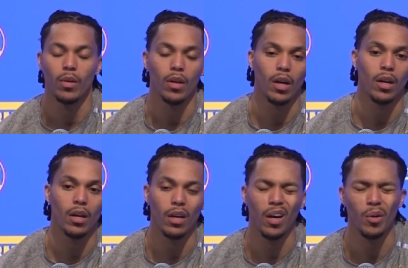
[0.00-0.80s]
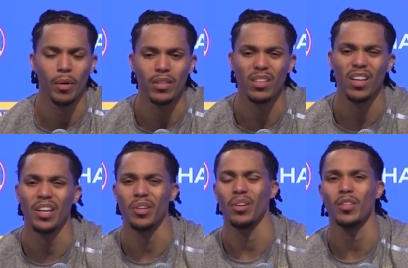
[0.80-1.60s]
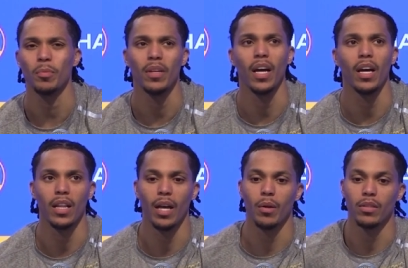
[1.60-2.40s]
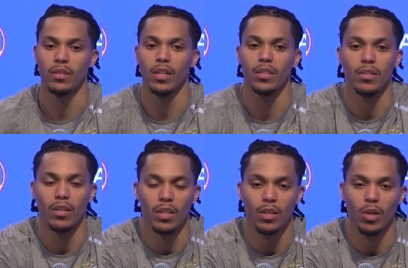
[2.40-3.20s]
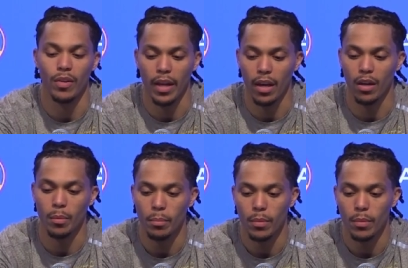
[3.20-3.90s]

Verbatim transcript: uh, I don't want to say hindered us, but not allowed us to necessarily get over that hump.